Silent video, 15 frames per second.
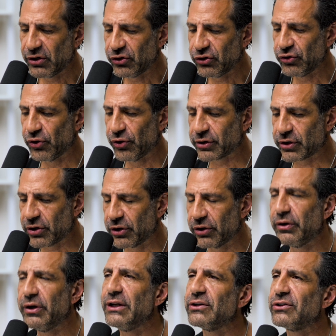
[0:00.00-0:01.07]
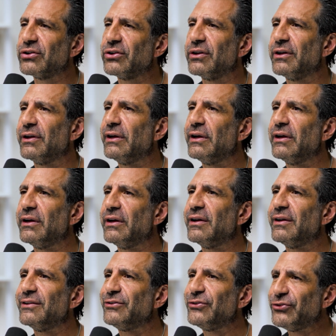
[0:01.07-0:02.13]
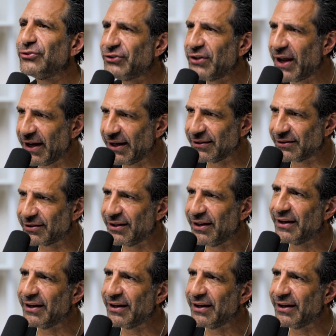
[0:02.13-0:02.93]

your current state.